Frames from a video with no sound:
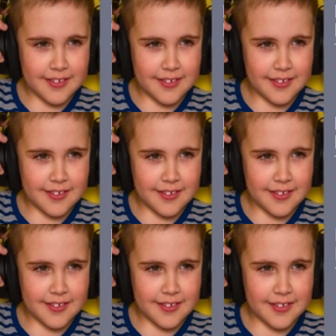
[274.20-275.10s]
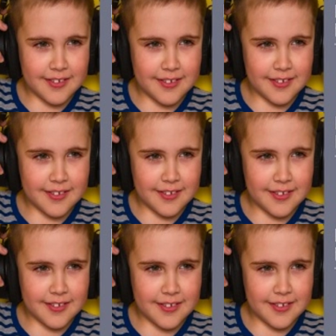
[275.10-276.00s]

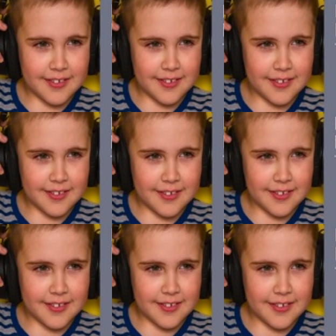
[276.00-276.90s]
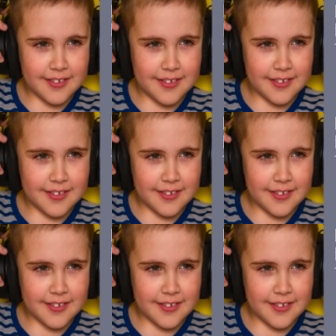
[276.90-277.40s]
(no lip movement)